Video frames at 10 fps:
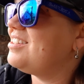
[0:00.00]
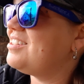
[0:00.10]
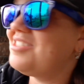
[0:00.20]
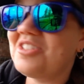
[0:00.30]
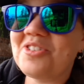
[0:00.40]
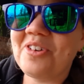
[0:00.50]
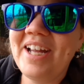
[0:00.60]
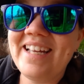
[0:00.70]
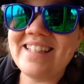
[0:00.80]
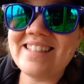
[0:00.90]
is just
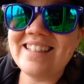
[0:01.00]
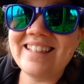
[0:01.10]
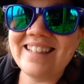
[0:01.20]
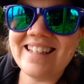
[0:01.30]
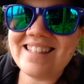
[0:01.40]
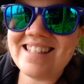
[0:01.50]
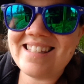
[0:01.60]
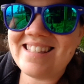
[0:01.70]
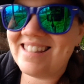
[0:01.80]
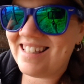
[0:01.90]
great.
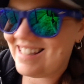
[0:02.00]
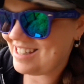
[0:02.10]
This is